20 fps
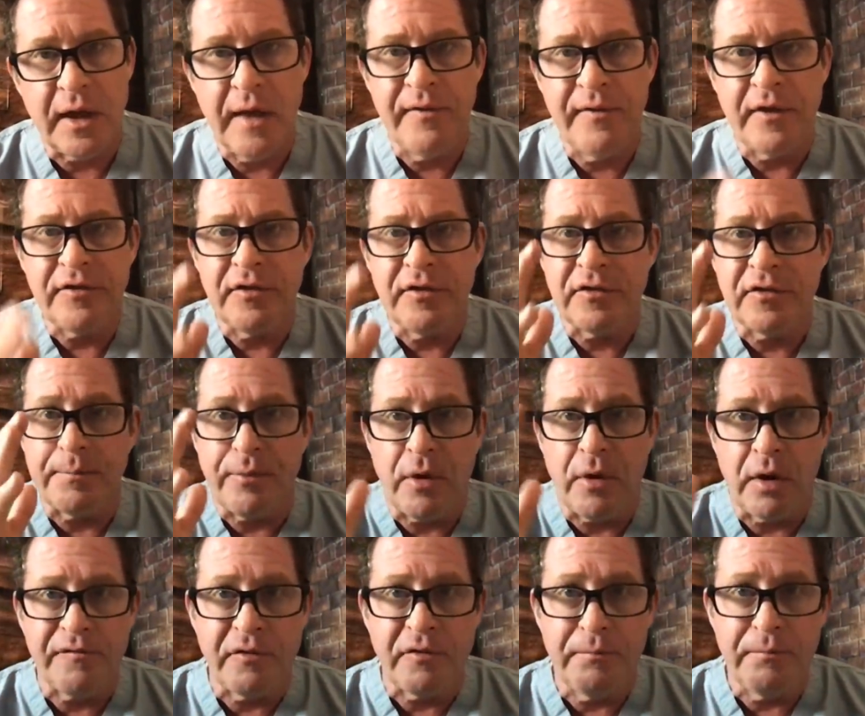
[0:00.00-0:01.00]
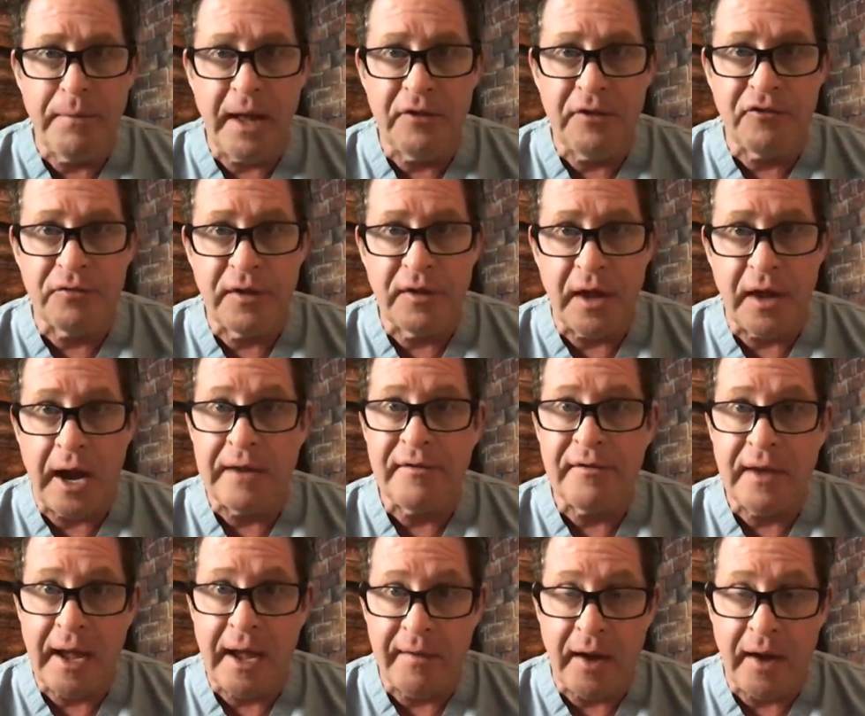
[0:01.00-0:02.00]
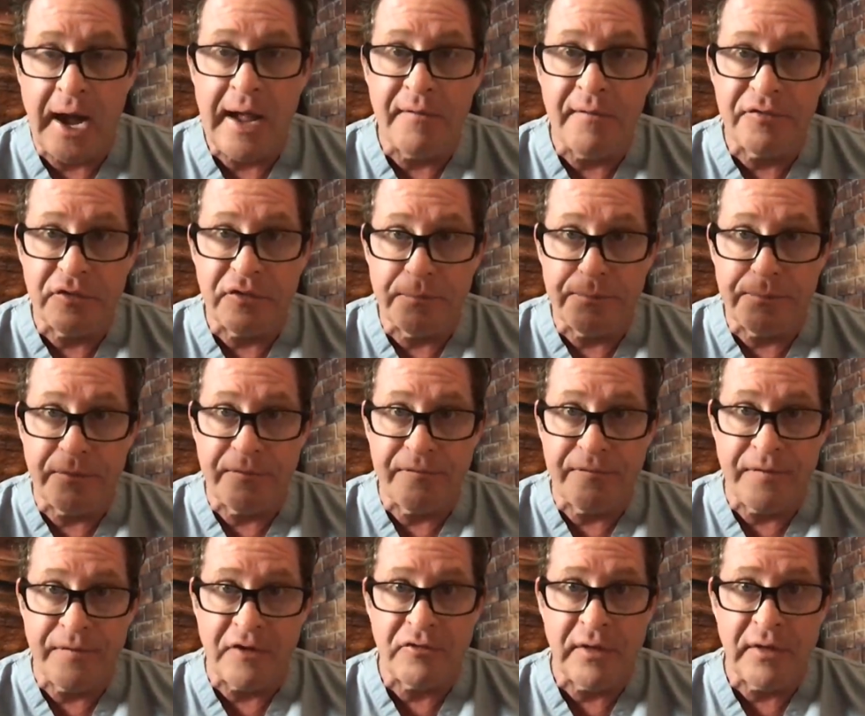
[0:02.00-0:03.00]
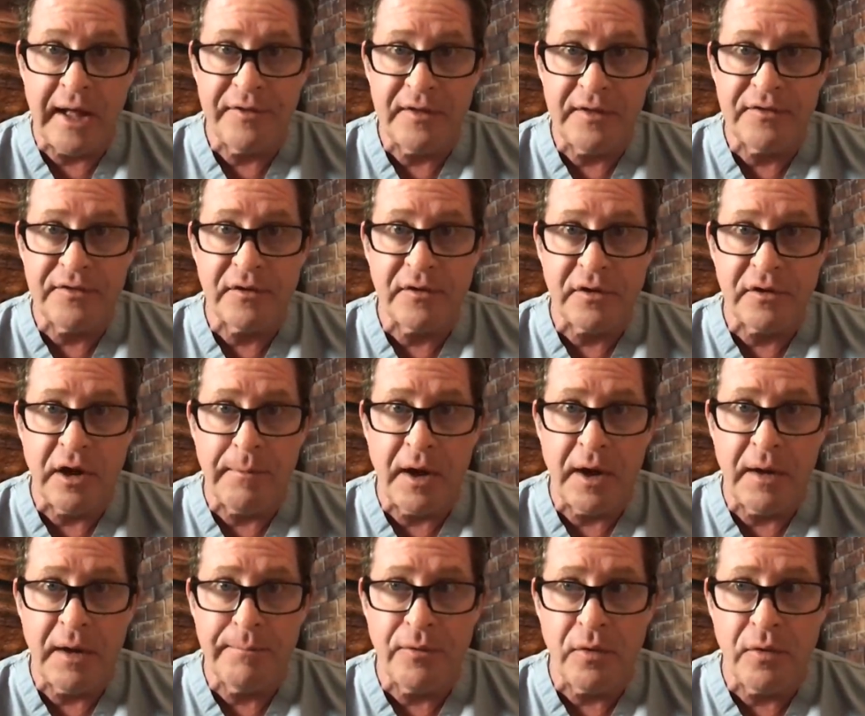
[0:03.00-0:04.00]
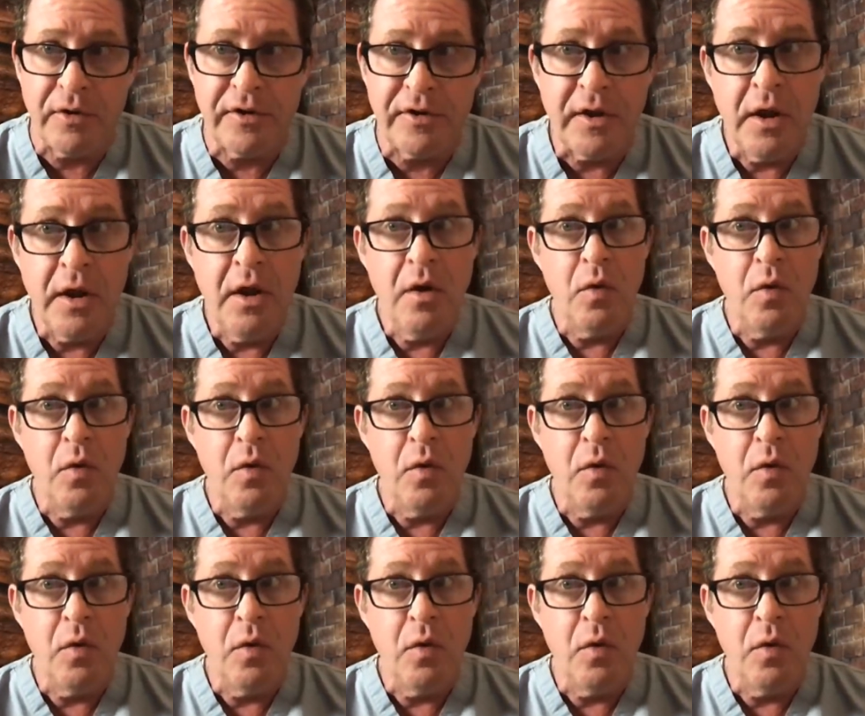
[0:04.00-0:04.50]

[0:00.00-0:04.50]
and this is apart from major league, I tap, I have some professional athletes that come on board.